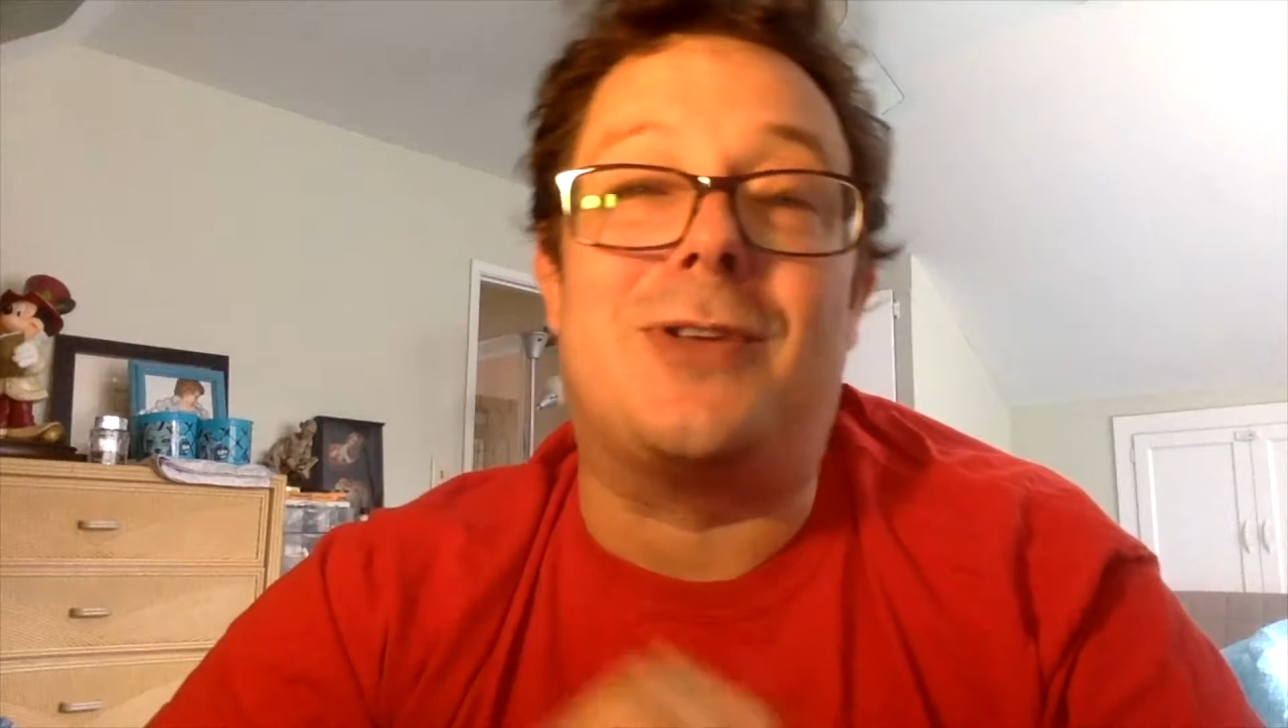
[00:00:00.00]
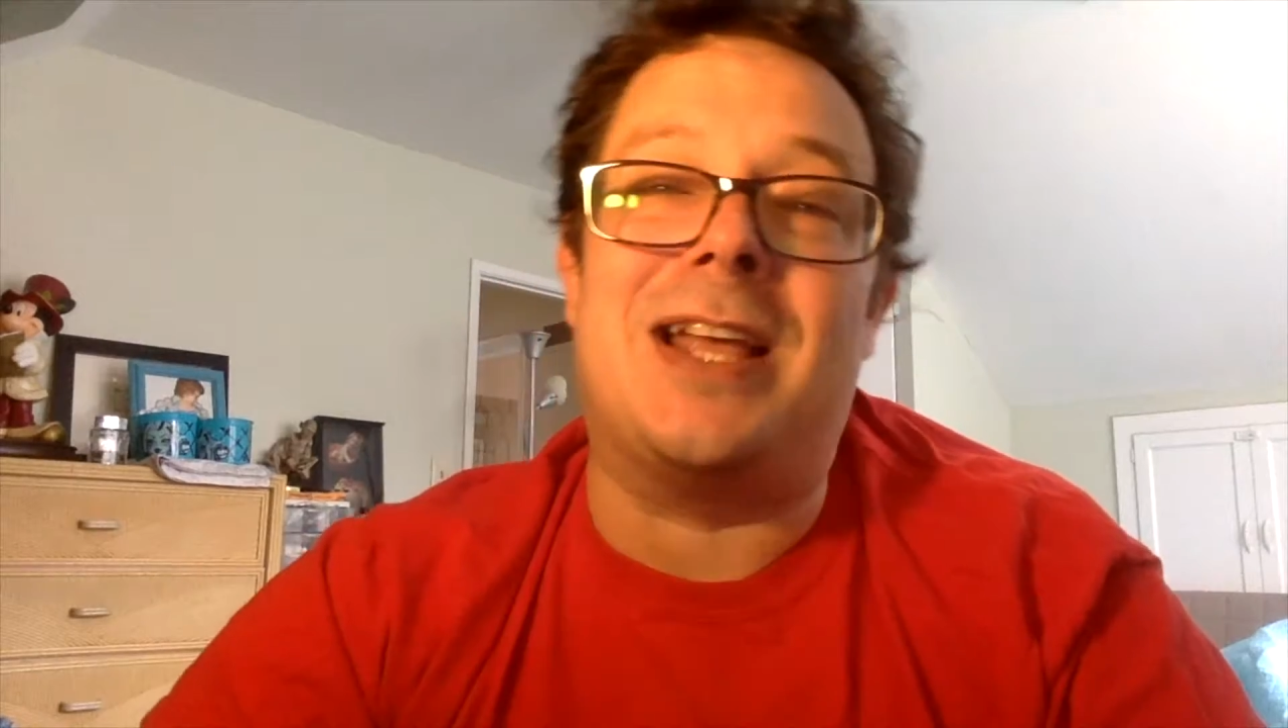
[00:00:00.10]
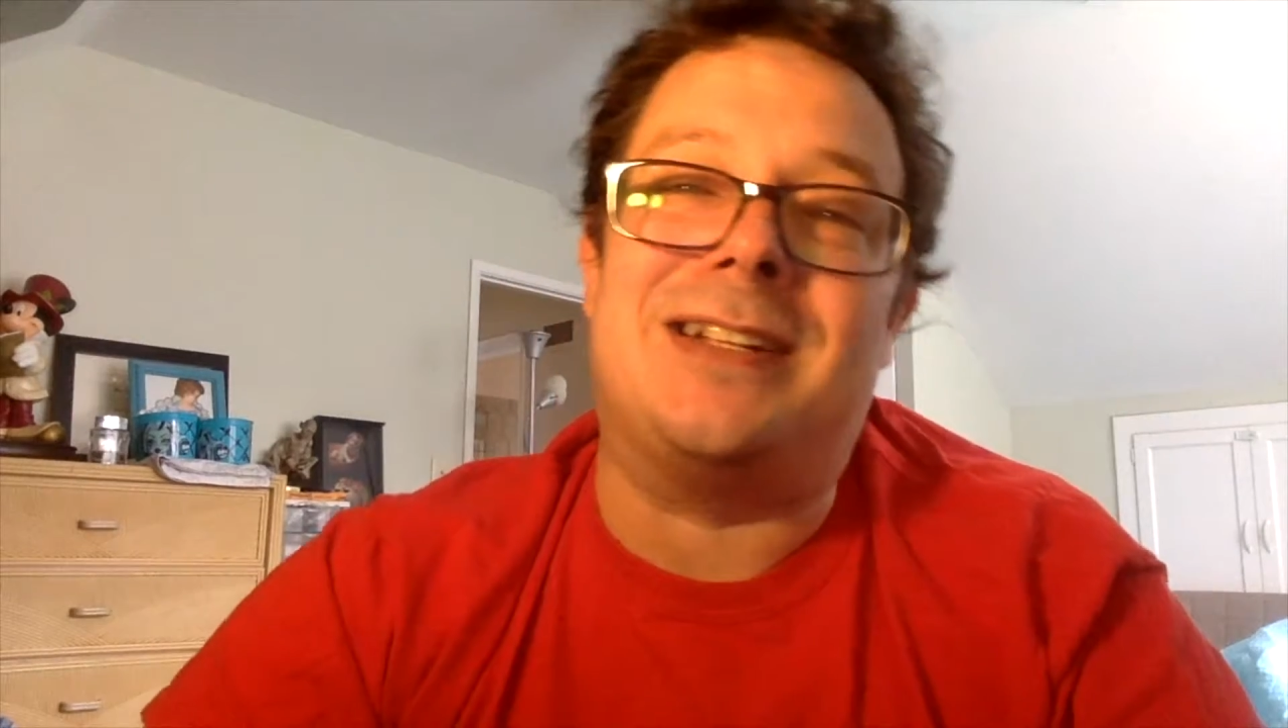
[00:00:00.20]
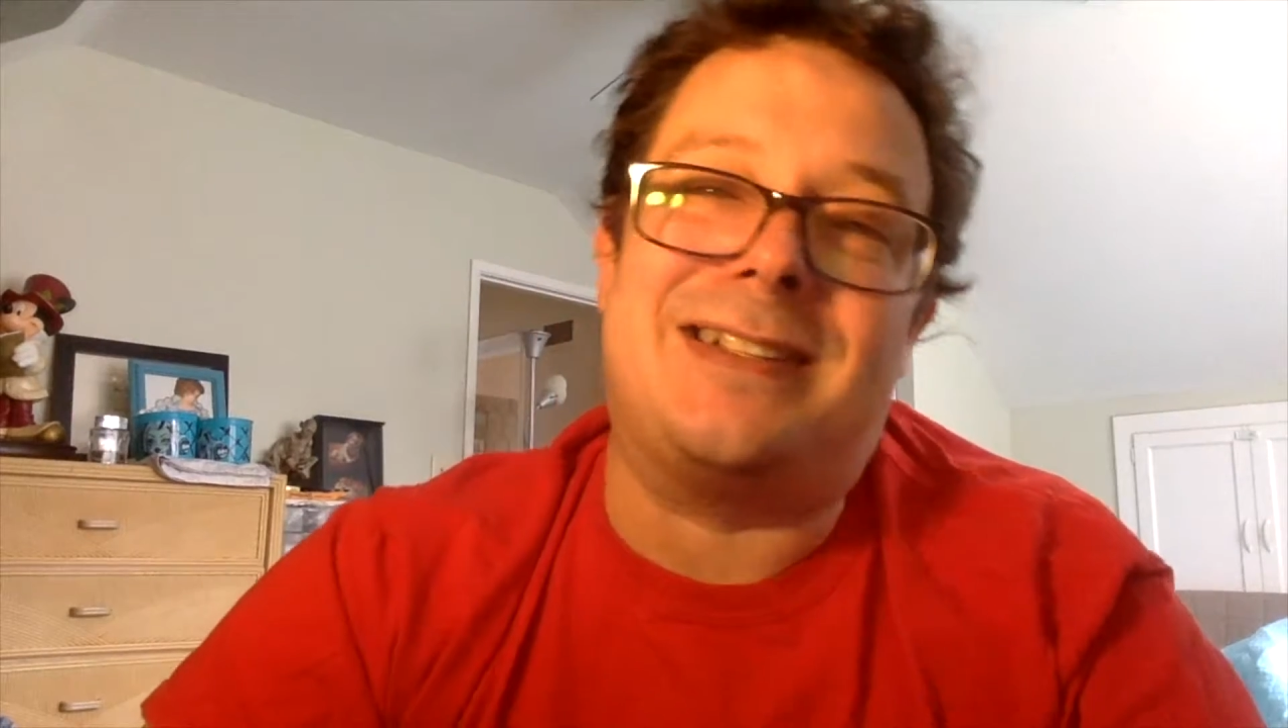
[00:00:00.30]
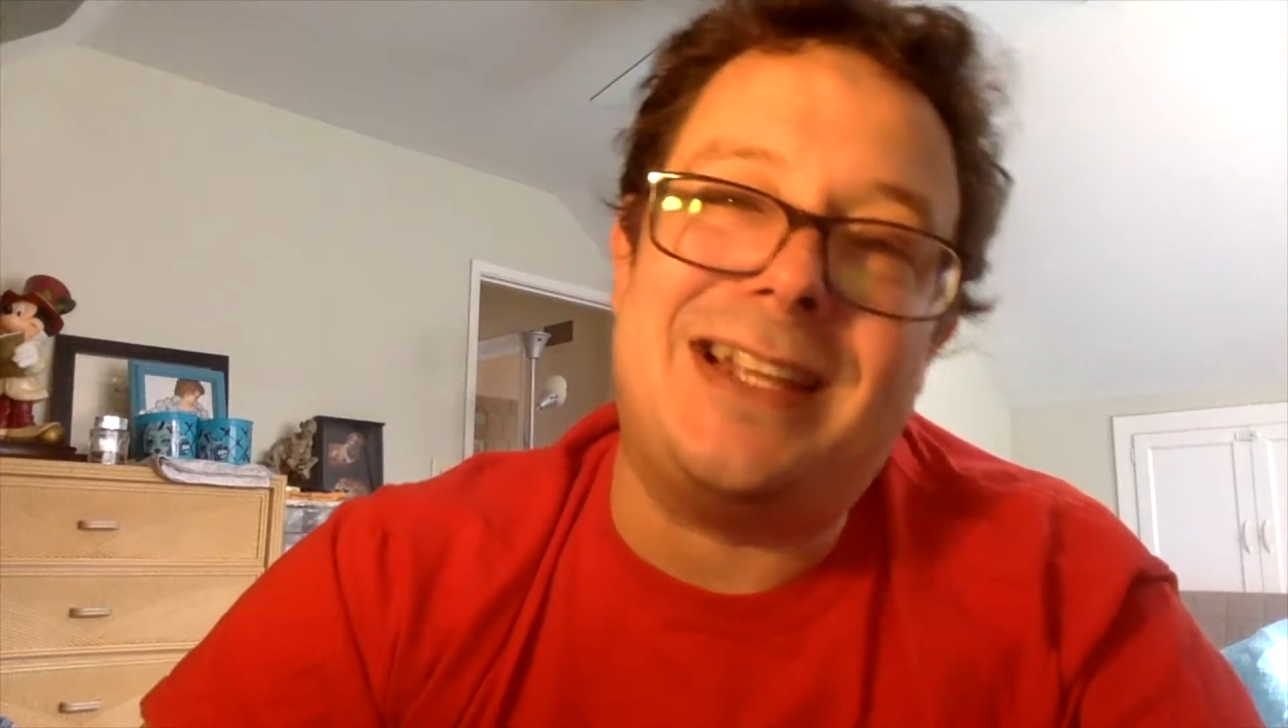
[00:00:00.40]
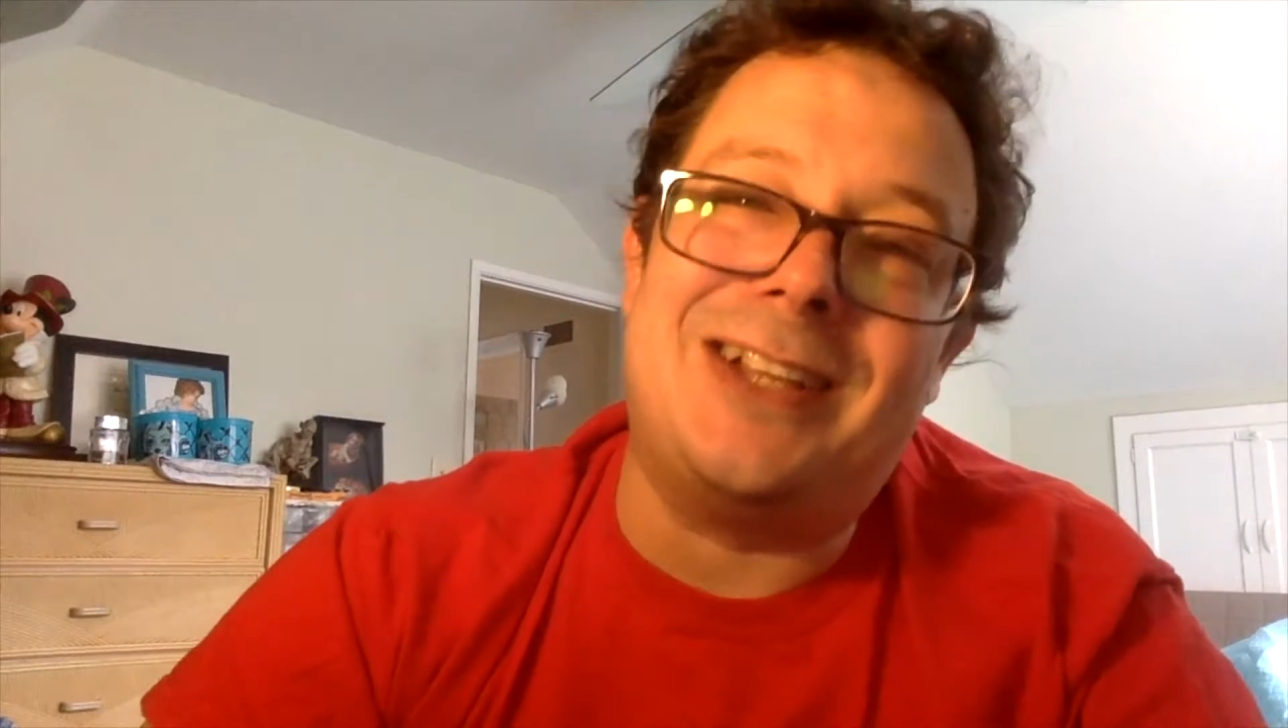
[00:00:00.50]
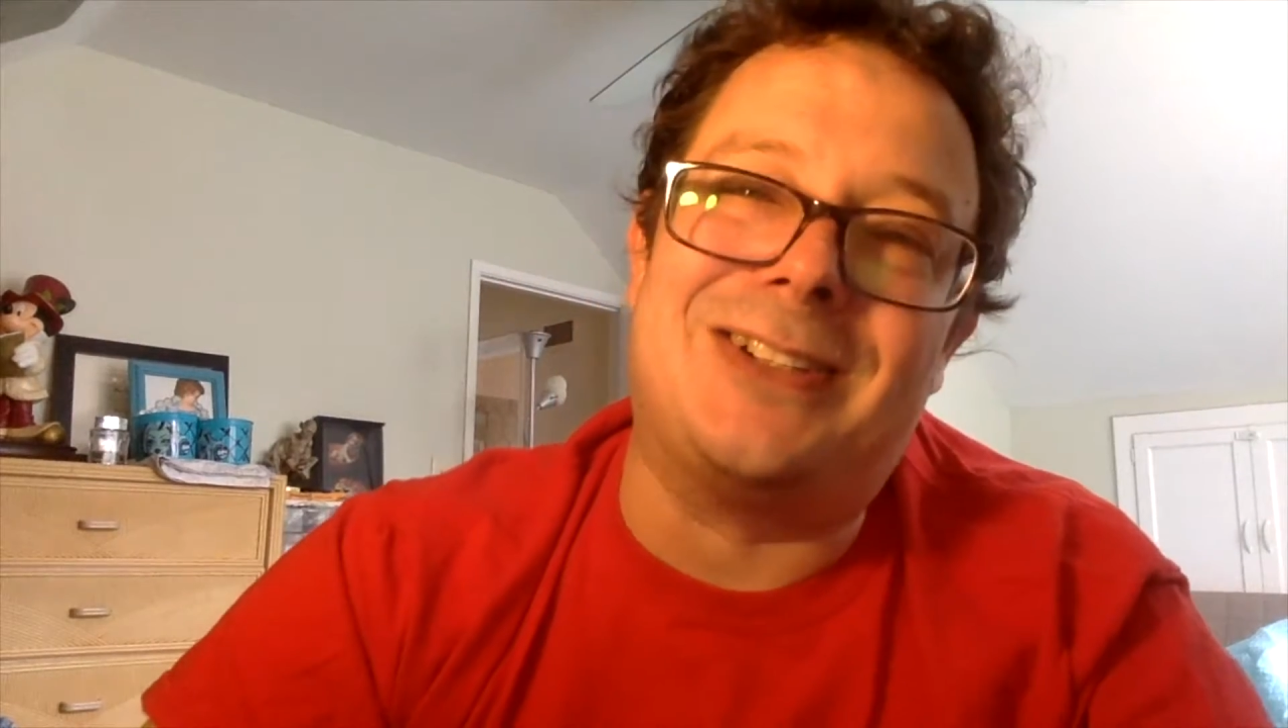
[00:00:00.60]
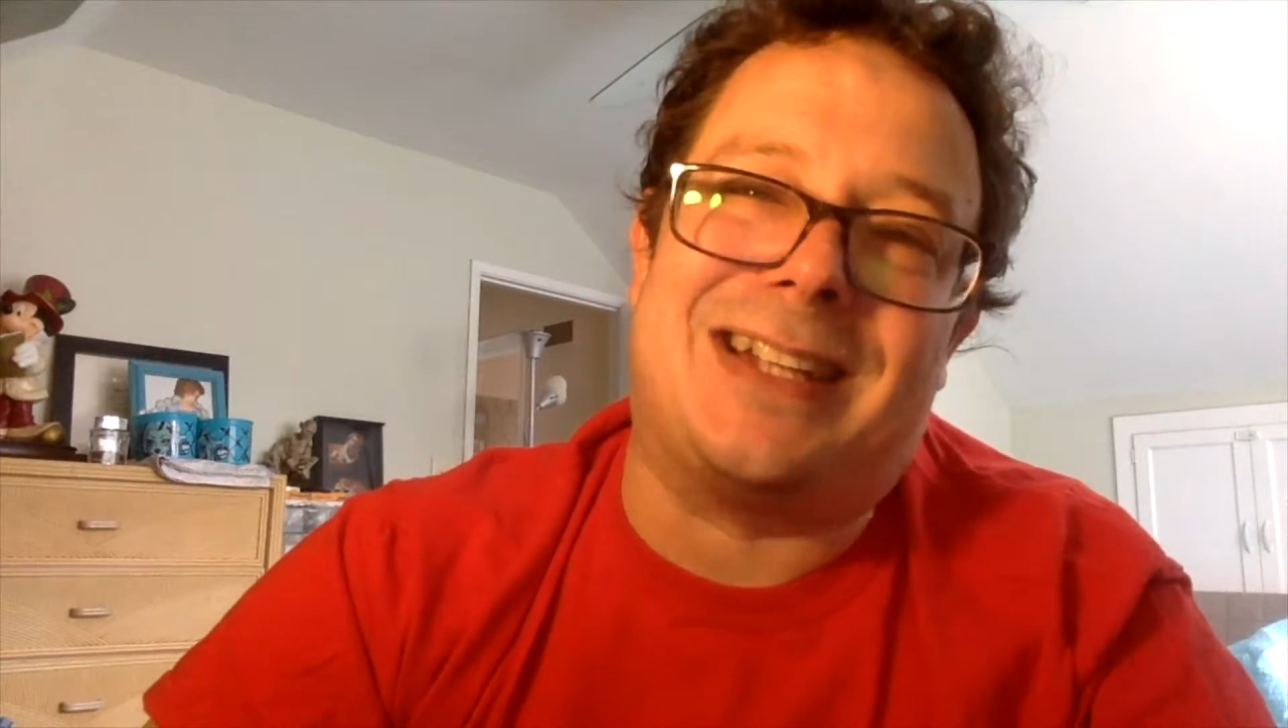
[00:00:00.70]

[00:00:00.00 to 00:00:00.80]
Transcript: concealed